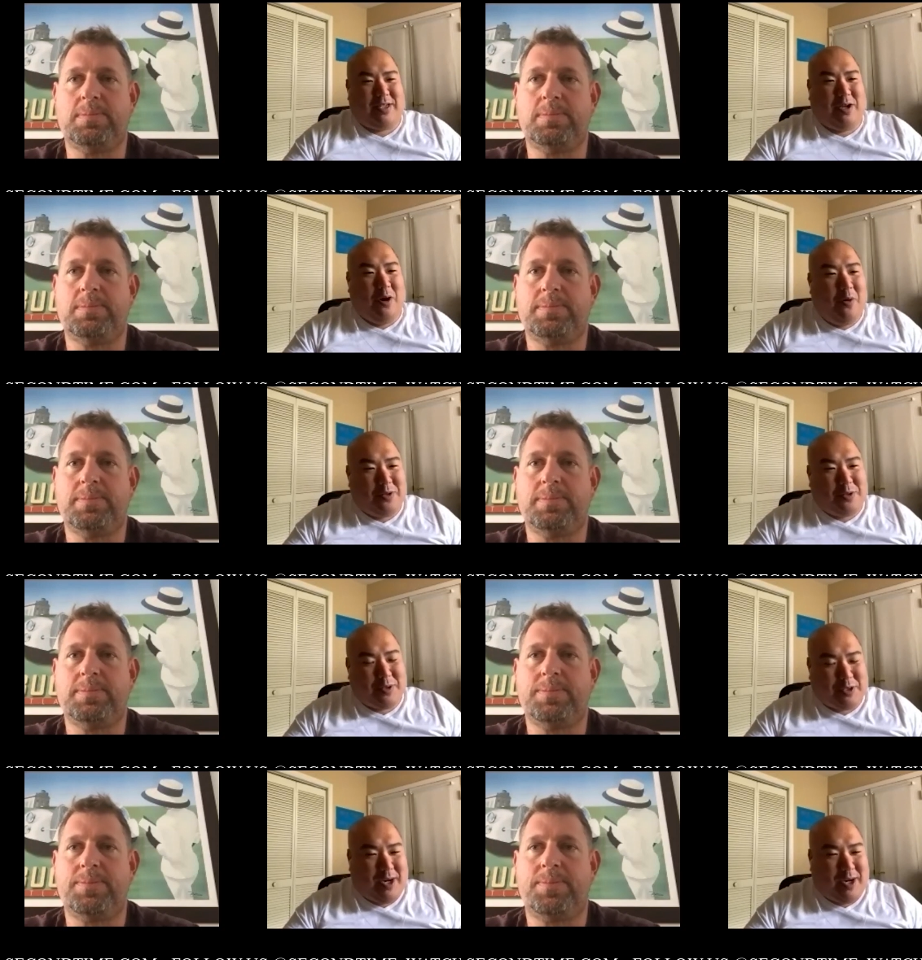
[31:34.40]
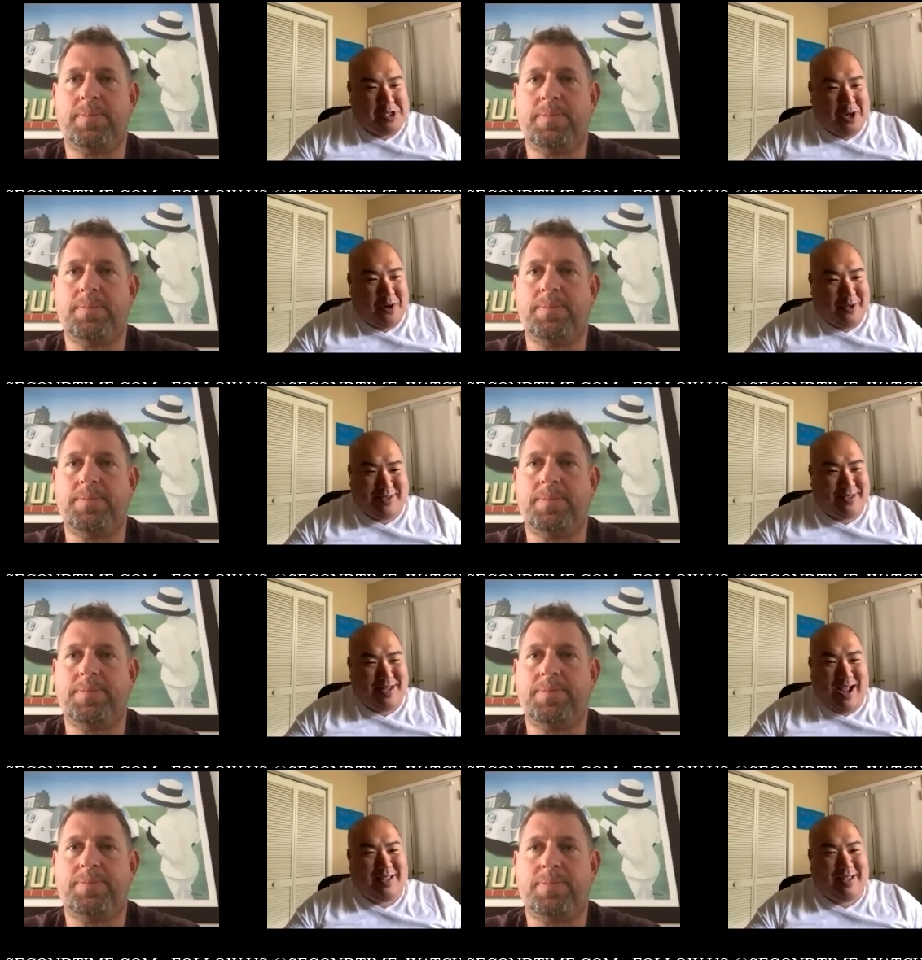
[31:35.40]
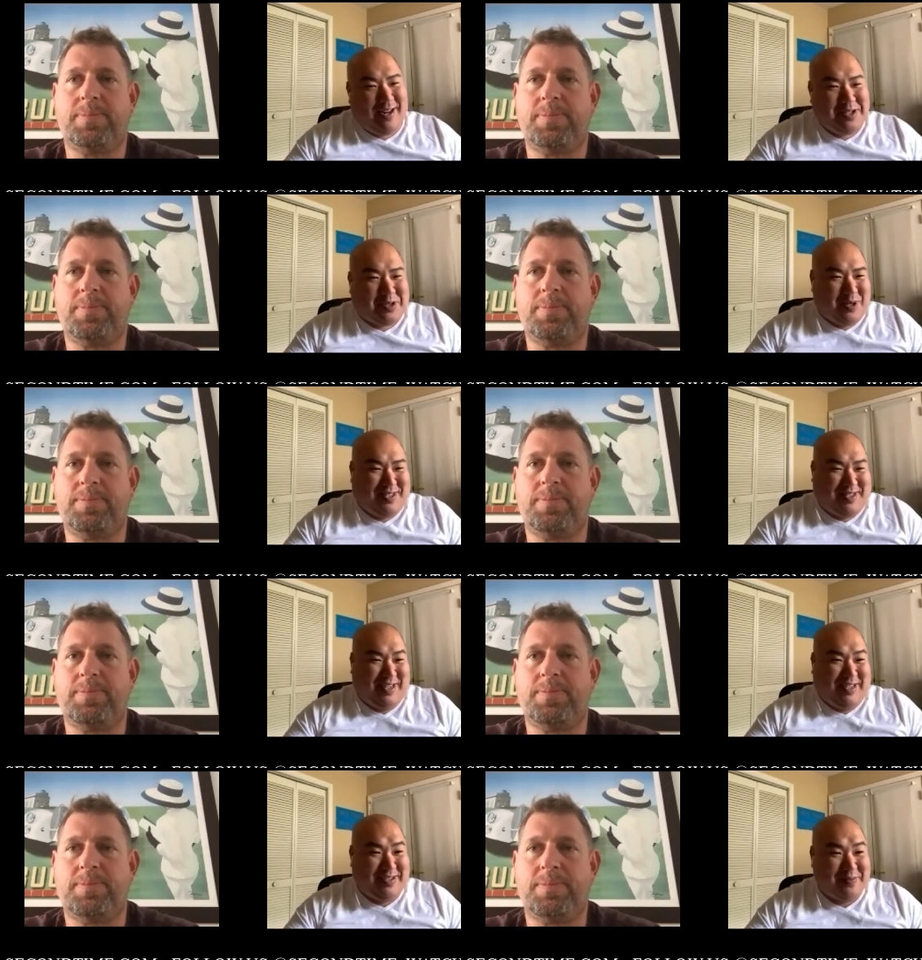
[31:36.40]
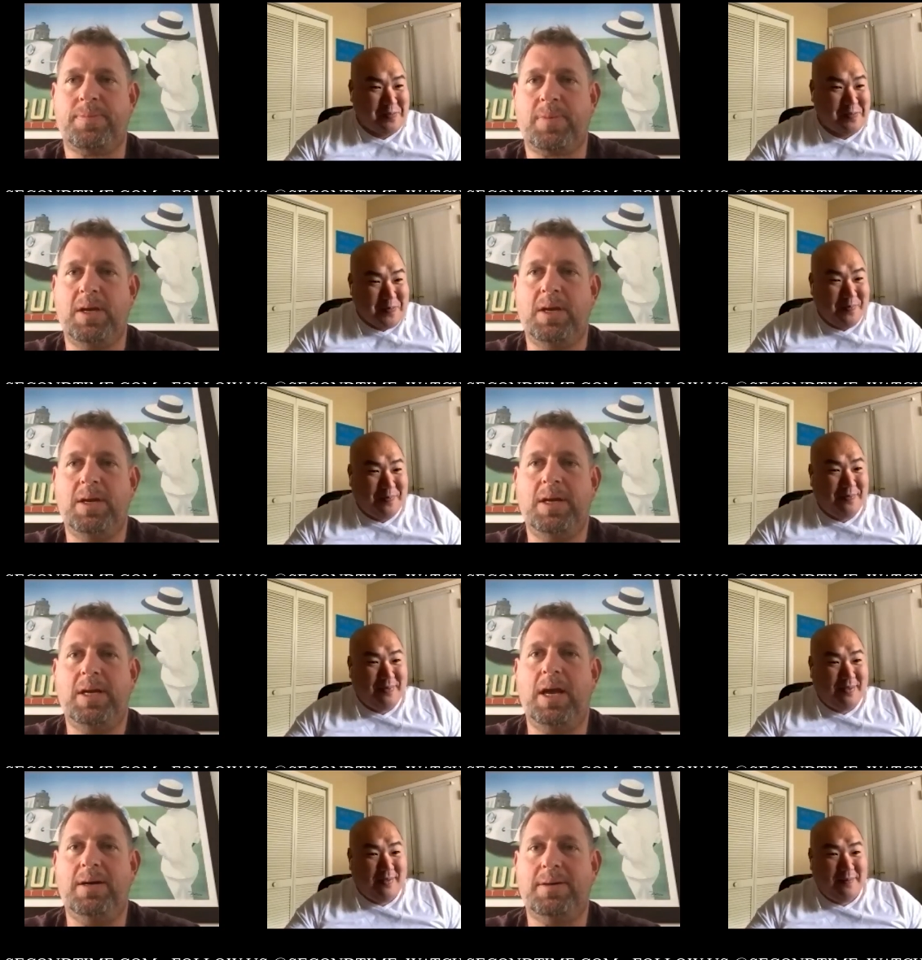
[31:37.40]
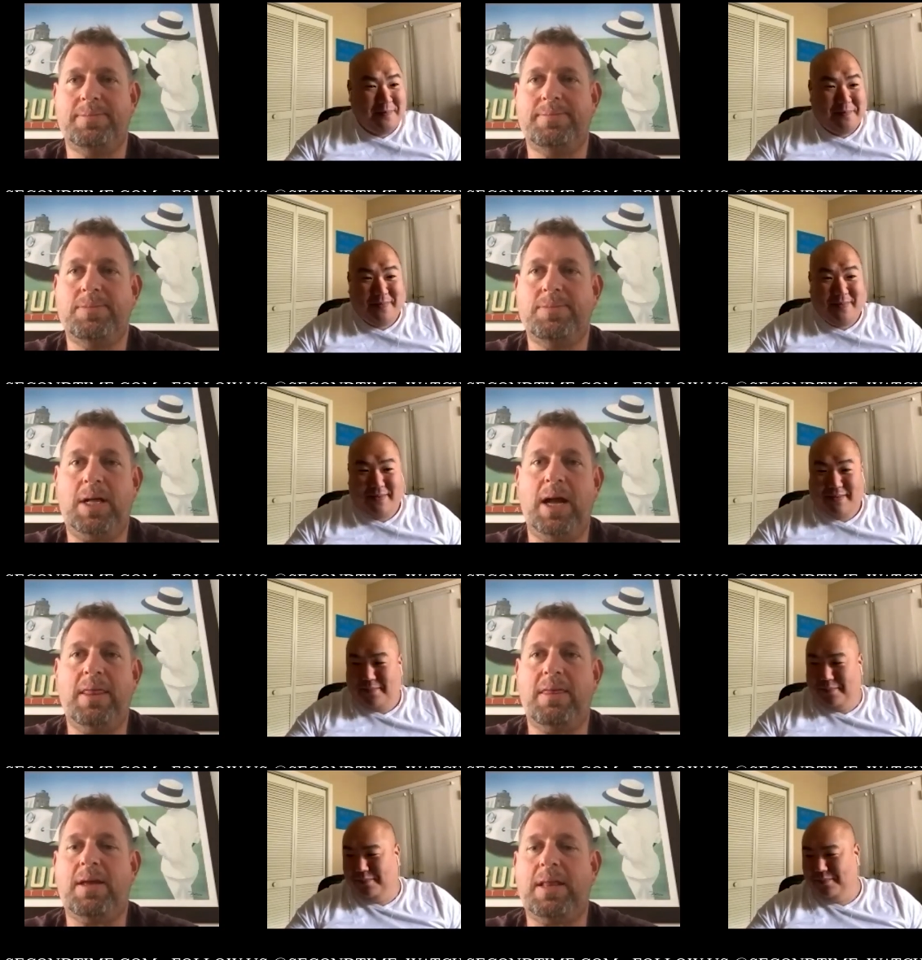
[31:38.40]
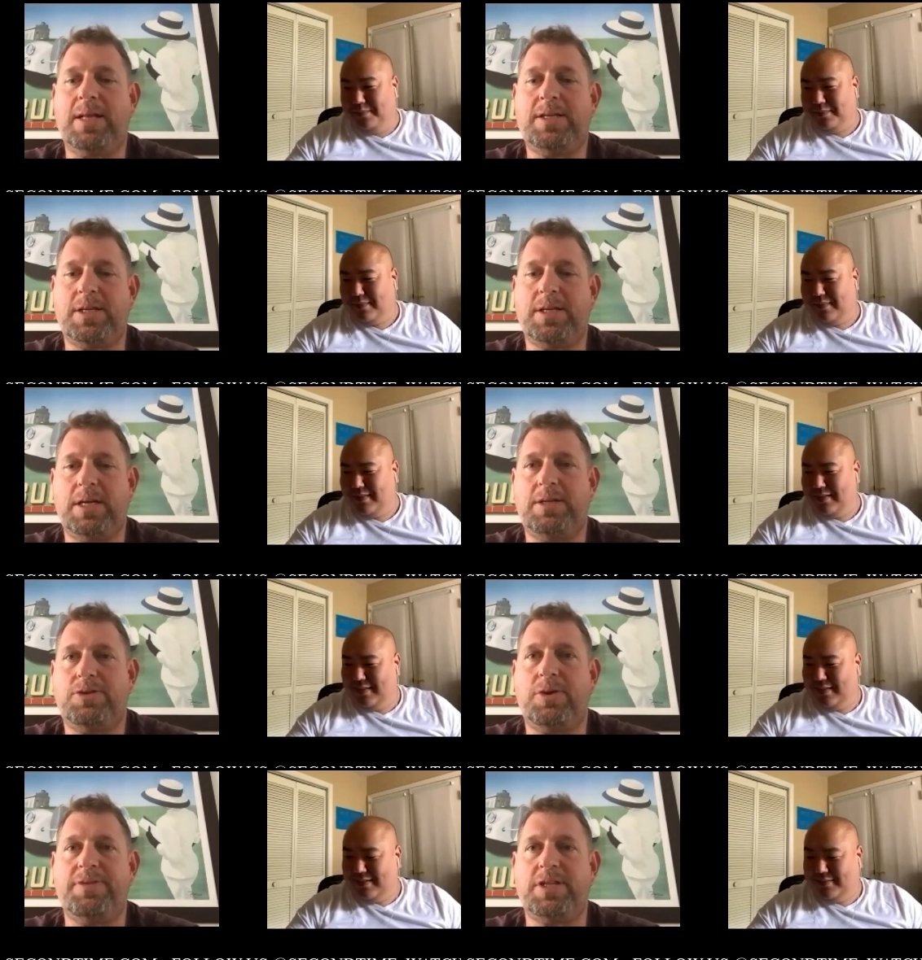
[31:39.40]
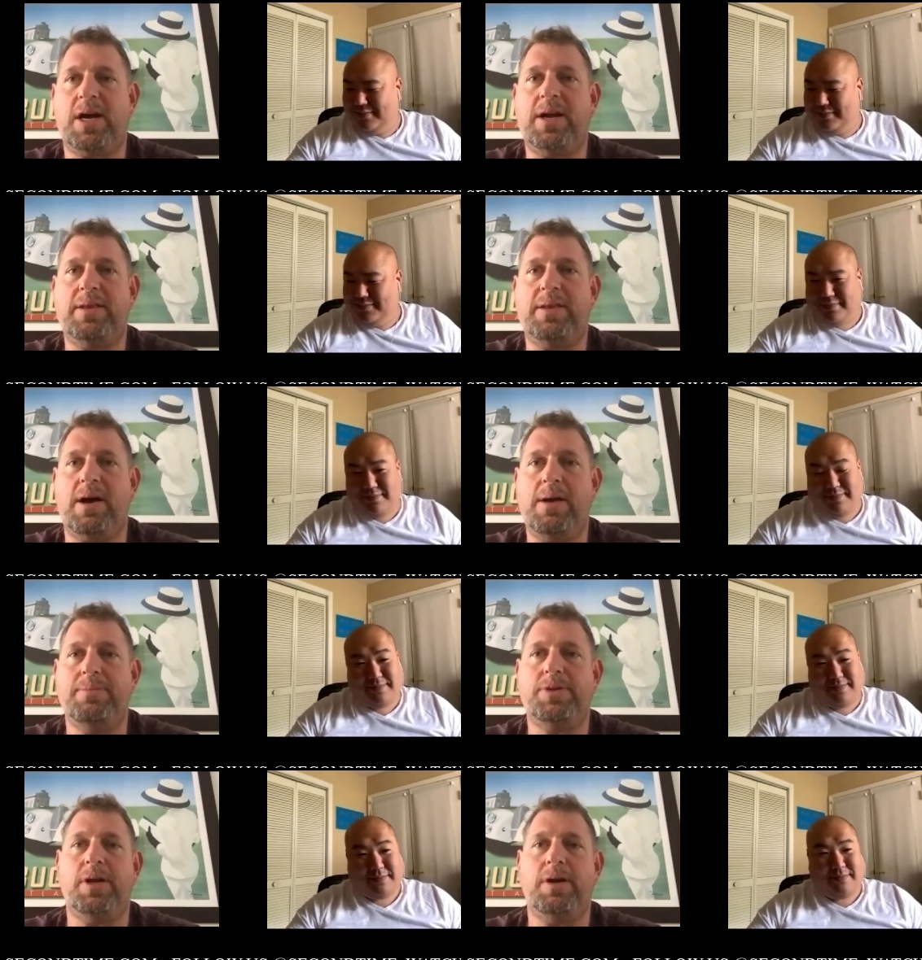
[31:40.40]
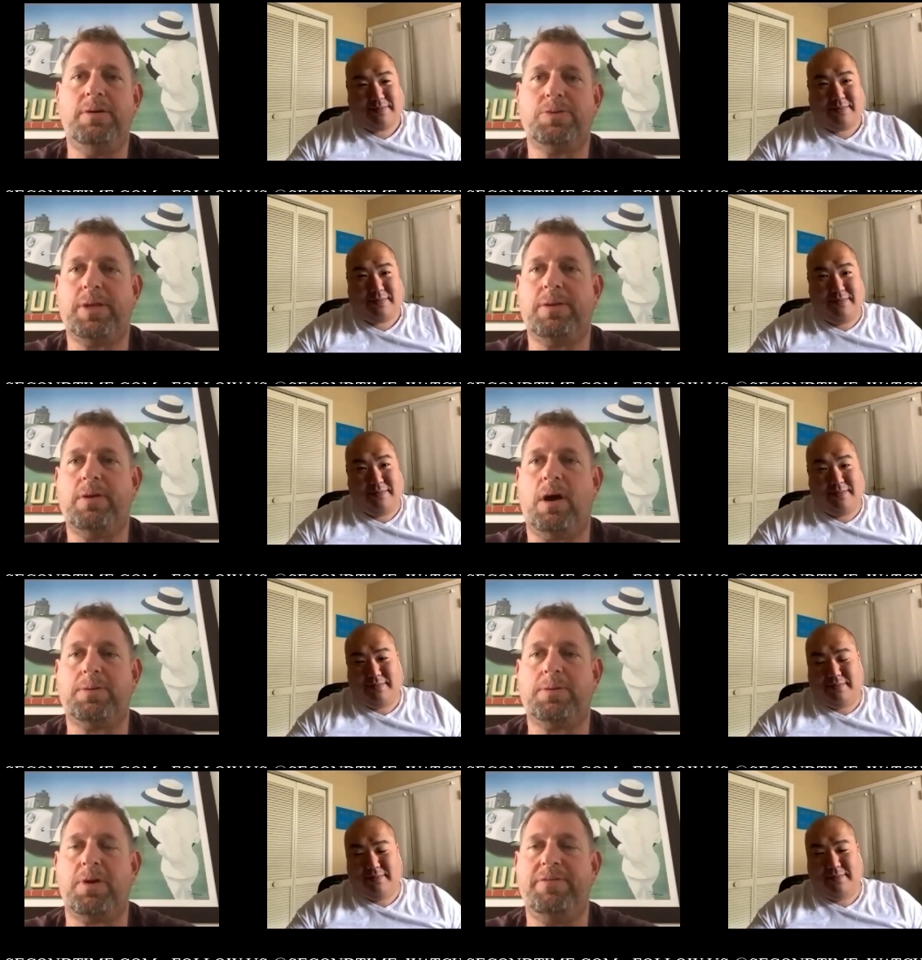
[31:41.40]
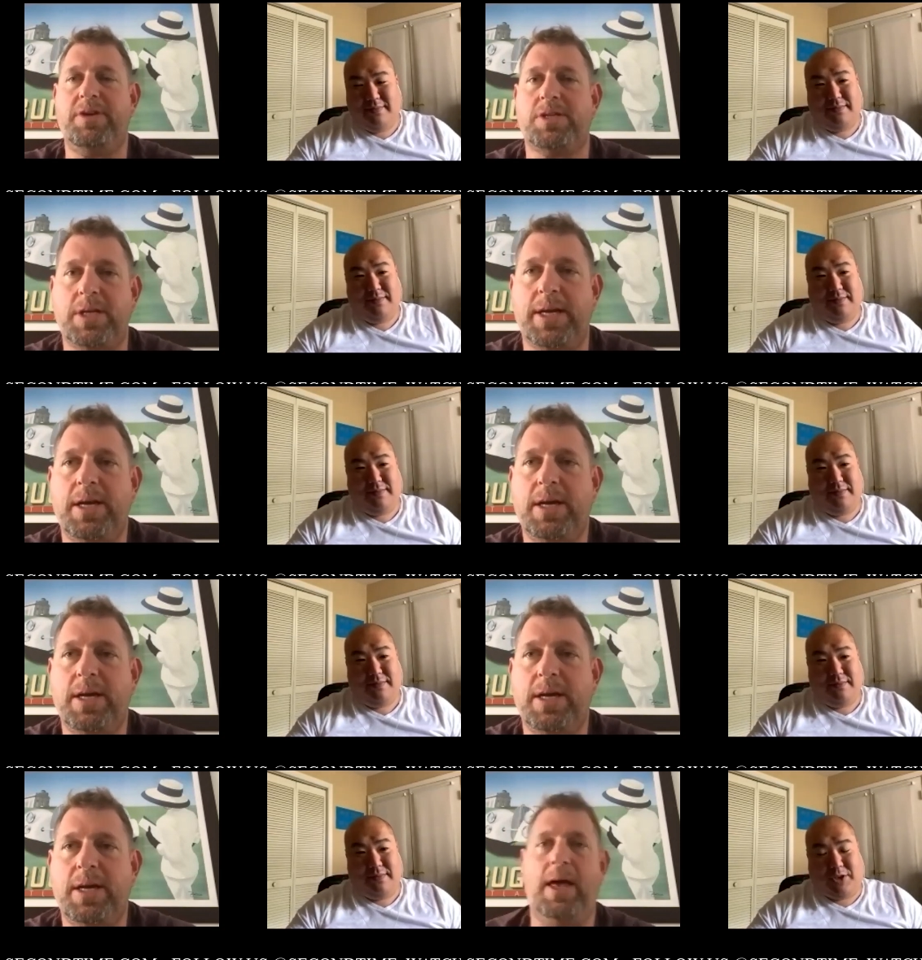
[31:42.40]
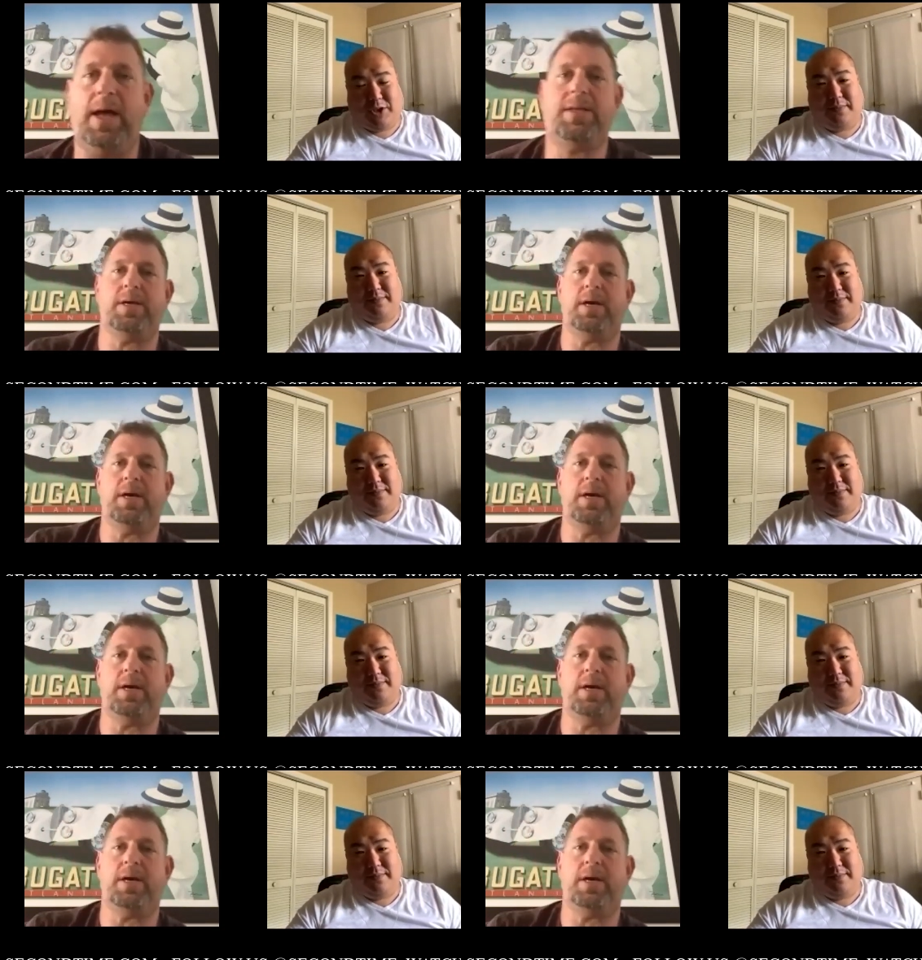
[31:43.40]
Speaker 1: go to a trade show. It's not that interesting.
Speaker 2: Yeah, well, I think that's uh, sort of a sign of the times, you know, as we talked previously, that sure. uh,